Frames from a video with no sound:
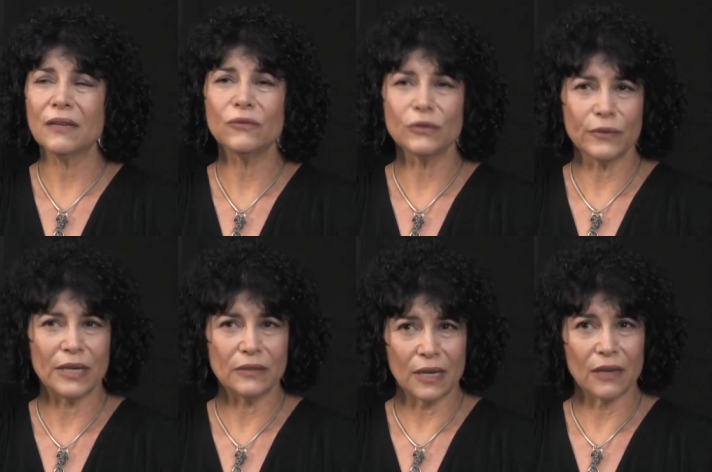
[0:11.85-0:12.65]
fooled
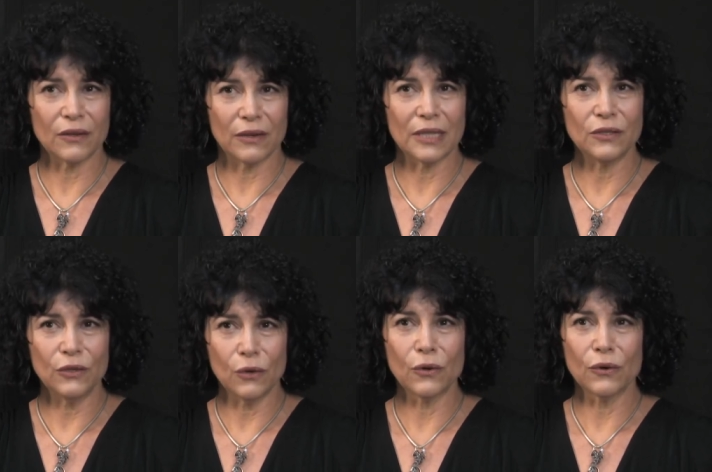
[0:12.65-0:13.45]
around together. As
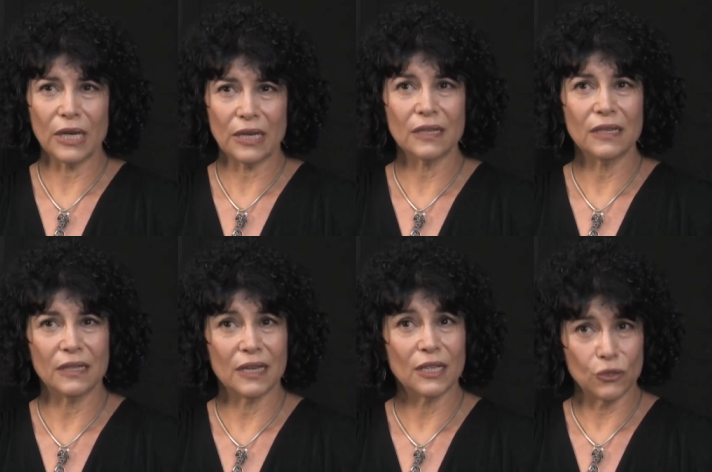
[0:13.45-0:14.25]
you know, Grit,
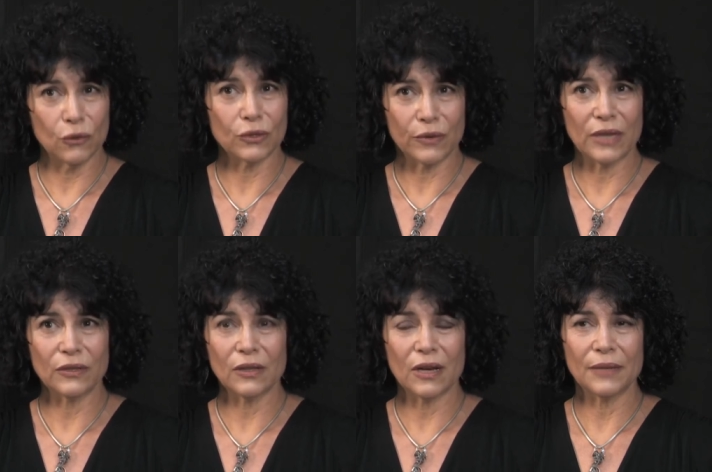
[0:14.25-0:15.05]
they joked
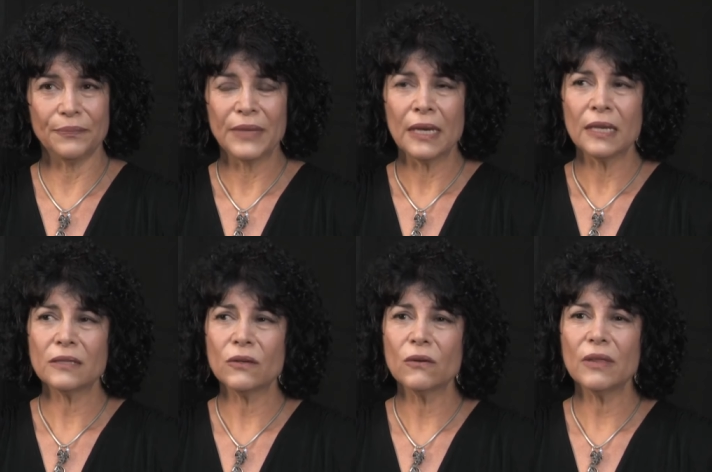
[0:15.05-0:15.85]
around a lot.
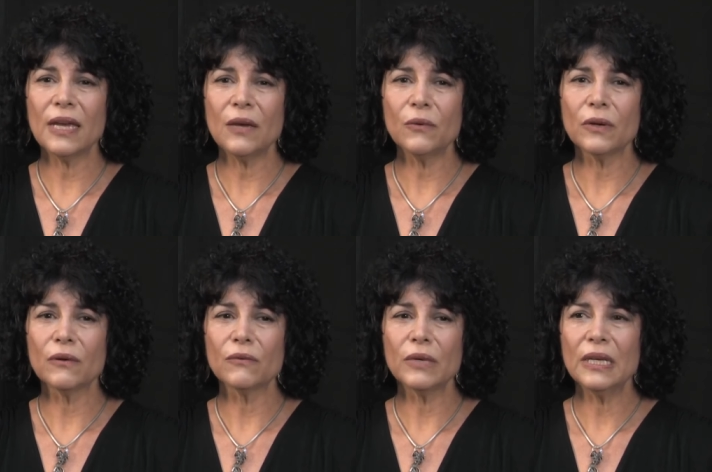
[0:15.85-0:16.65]
So they
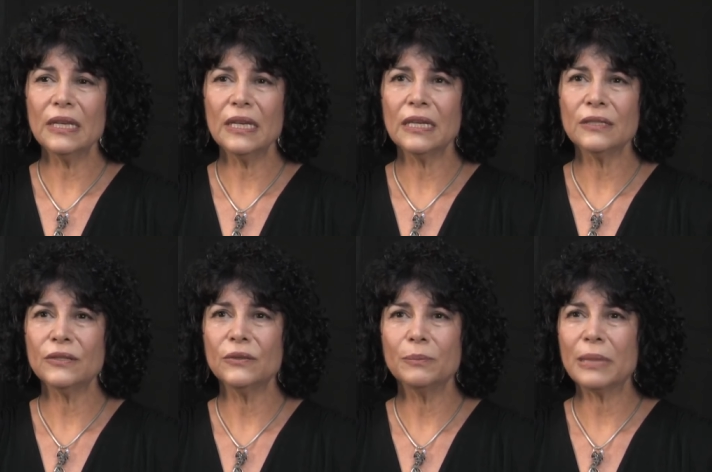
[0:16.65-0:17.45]
were really
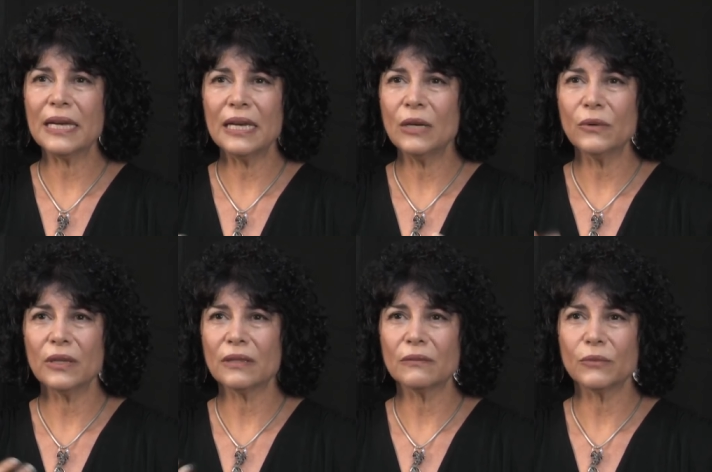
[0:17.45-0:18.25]
into playing
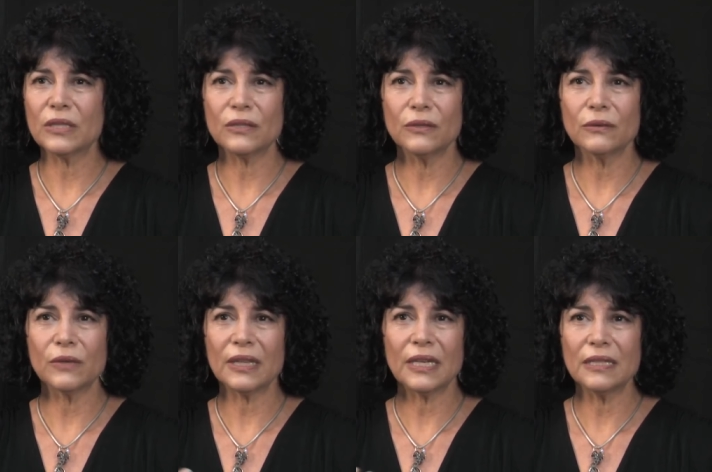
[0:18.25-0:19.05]

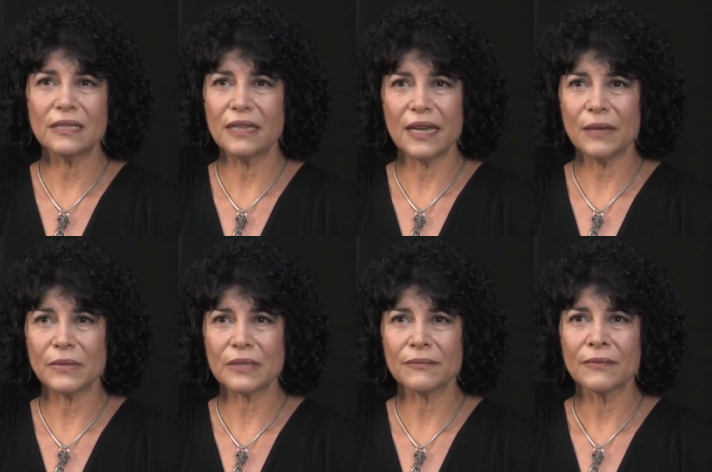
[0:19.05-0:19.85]
with kids'
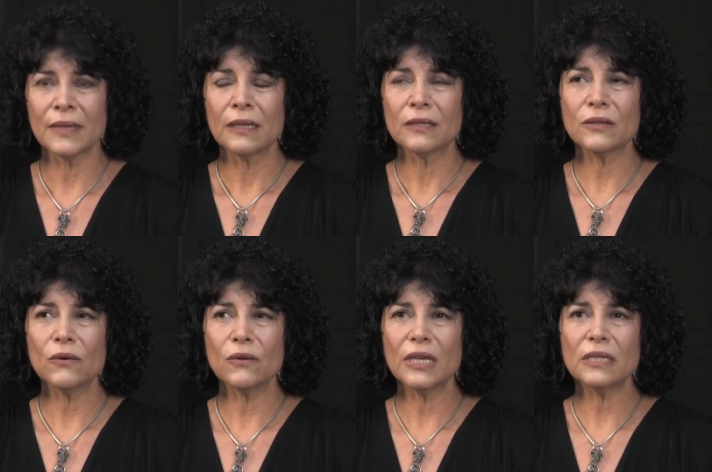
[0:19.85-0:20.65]
names.
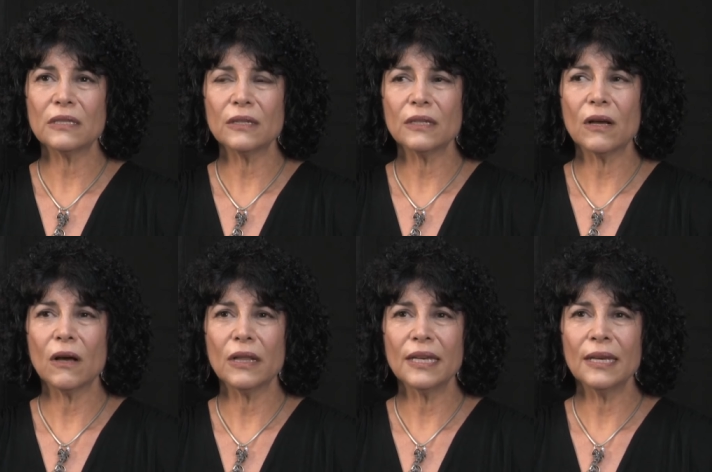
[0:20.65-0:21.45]
So they started
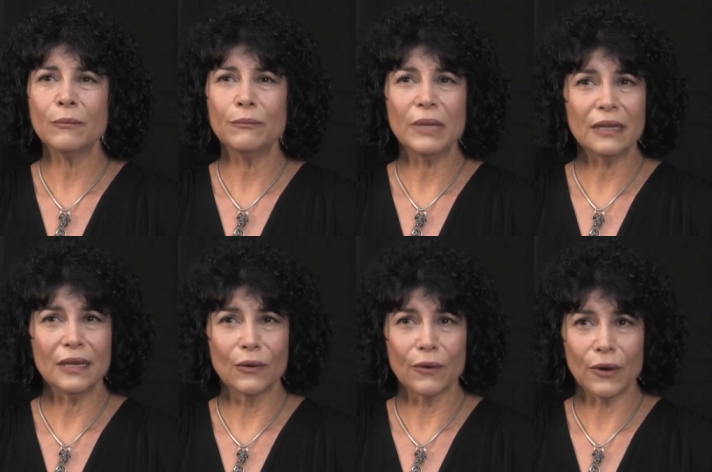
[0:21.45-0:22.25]
calling him
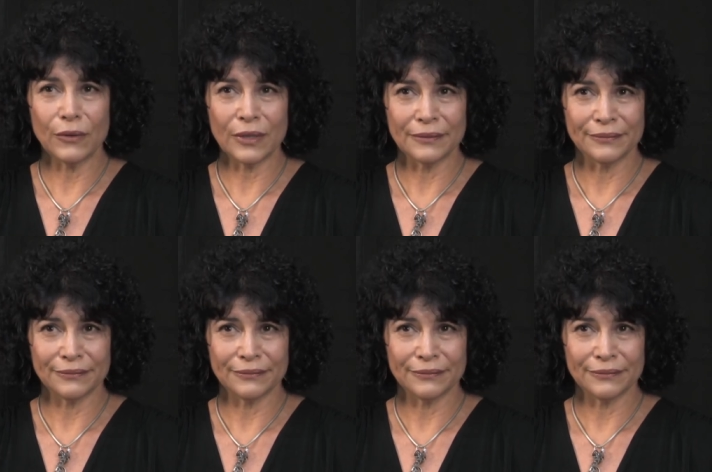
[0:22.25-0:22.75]
Billy Groat,